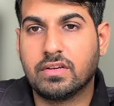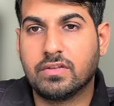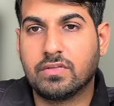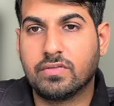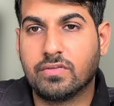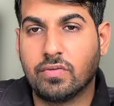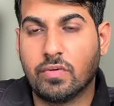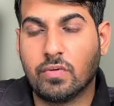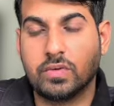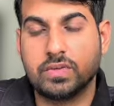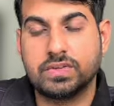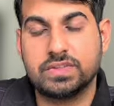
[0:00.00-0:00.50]

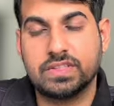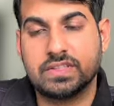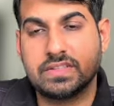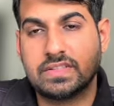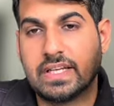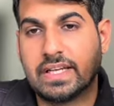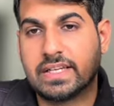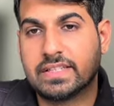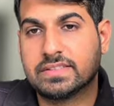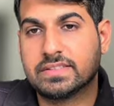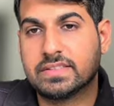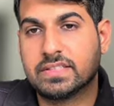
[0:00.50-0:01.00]
forces
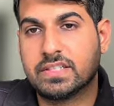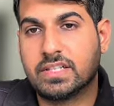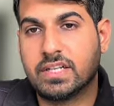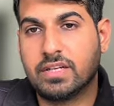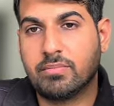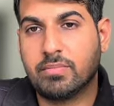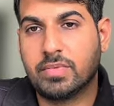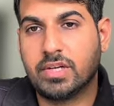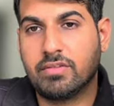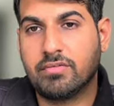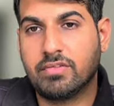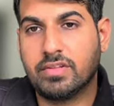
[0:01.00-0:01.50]

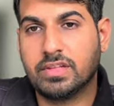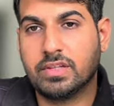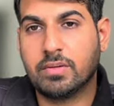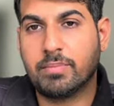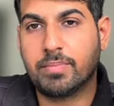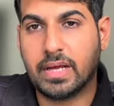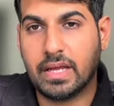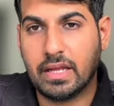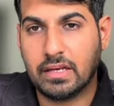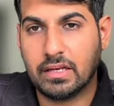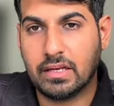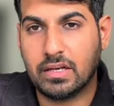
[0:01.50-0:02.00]
exerting between the
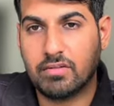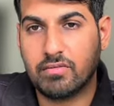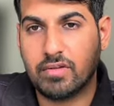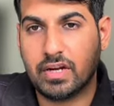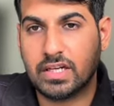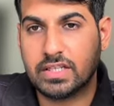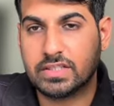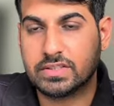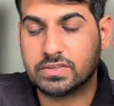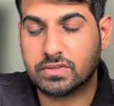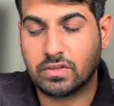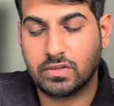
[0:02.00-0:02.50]
parallel
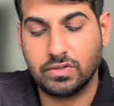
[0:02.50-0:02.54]
wires,